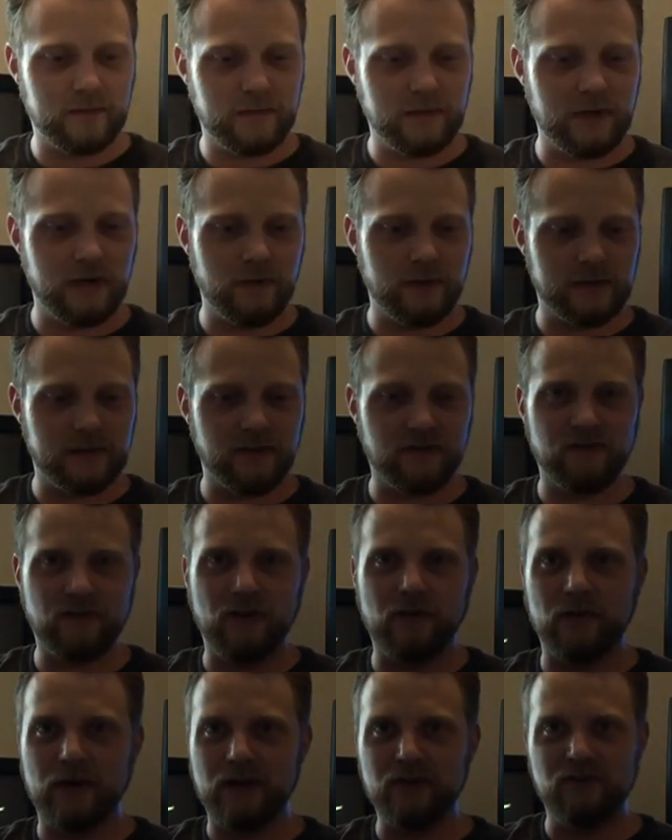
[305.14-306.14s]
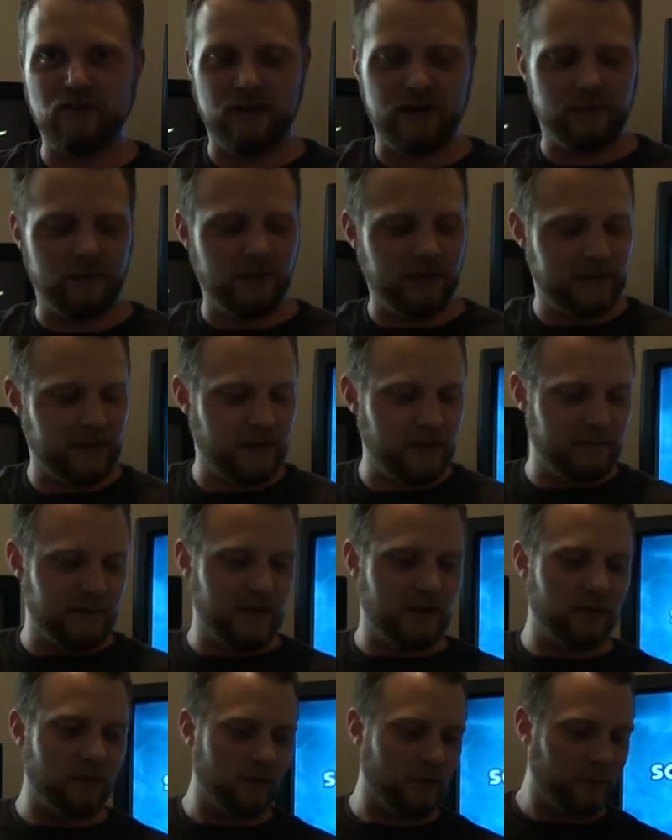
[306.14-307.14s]
you know, with this generation. I really think it'd
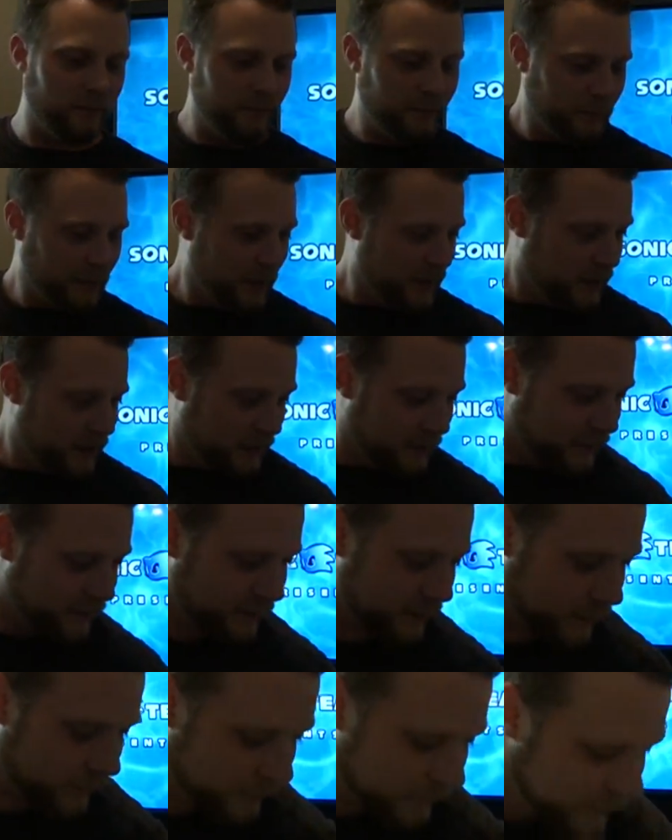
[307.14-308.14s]
be cool. So